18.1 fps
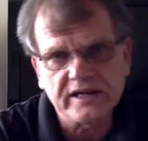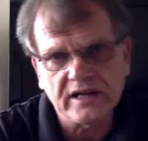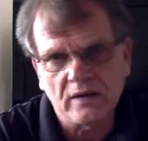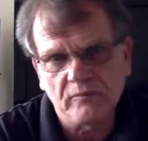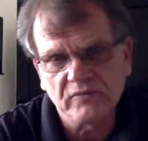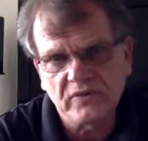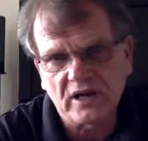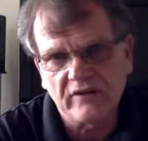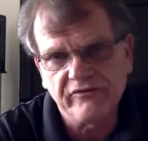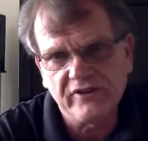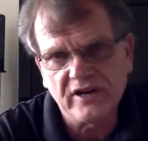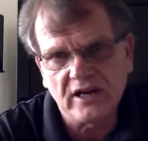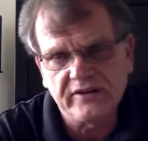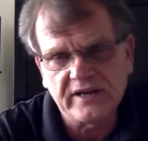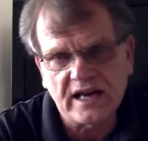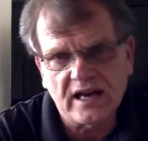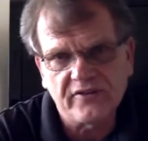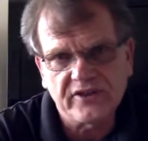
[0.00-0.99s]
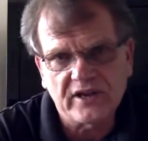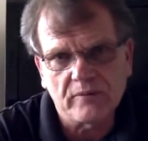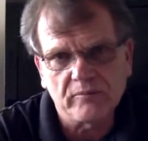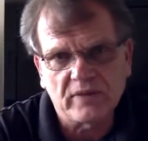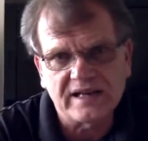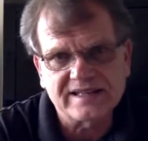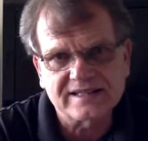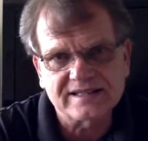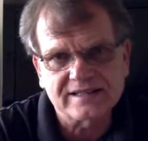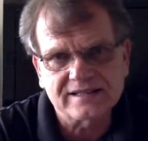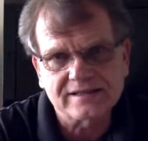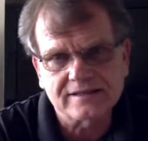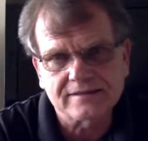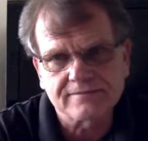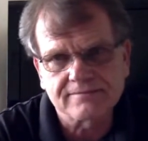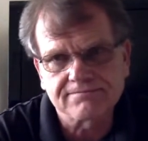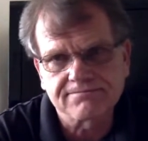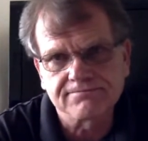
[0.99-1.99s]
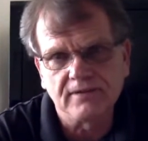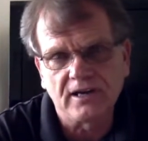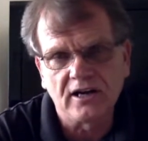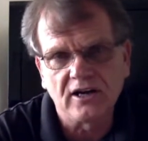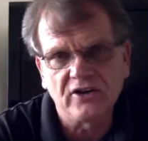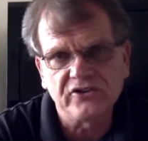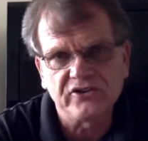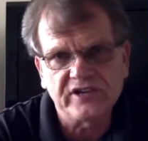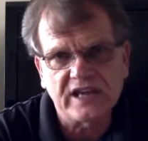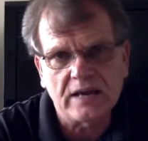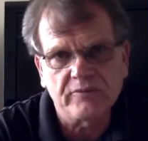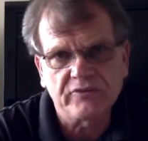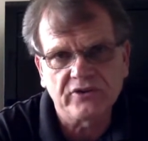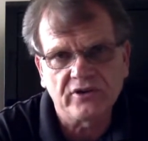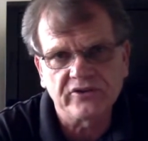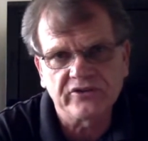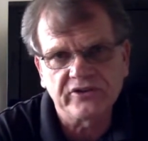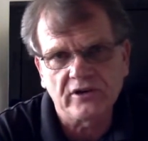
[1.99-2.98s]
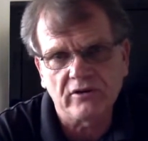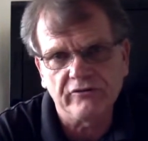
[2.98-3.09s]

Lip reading: I found out that my Samsung cell